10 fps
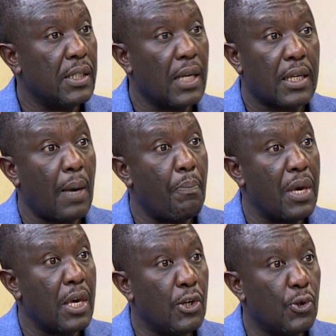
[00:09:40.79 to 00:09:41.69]
that are
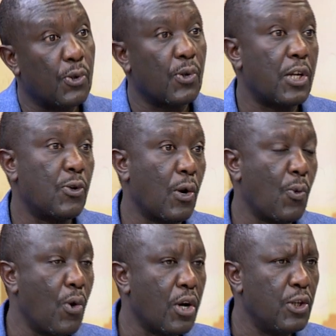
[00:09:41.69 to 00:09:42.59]
being issued so that you can
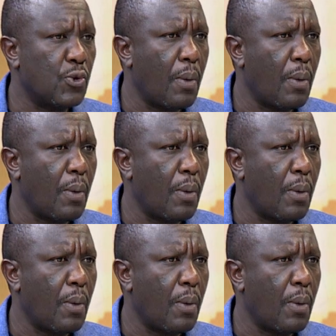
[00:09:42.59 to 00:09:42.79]
walk into